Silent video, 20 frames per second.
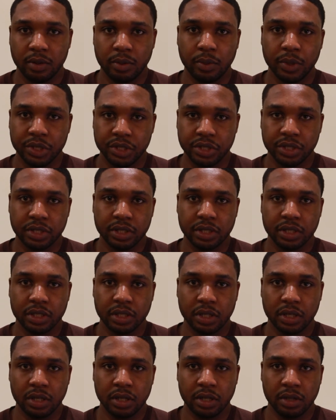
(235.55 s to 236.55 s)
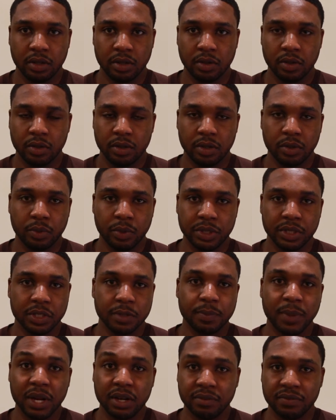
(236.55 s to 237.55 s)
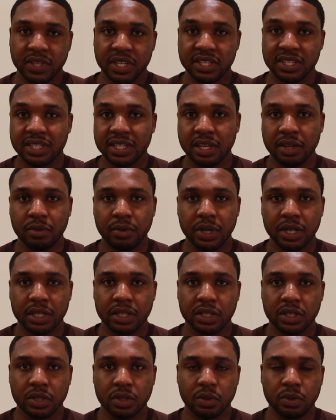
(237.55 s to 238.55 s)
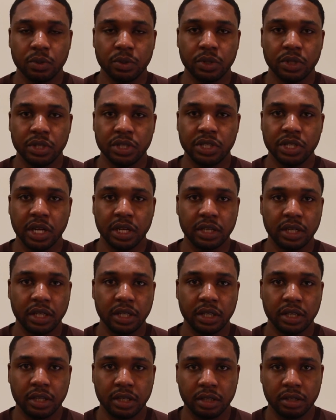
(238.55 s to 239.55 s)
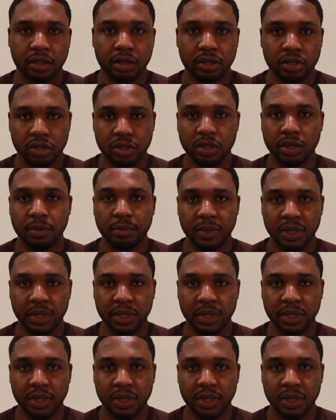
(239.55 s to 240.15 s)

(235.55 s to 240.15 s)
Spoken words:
which is part of the series through the journey into the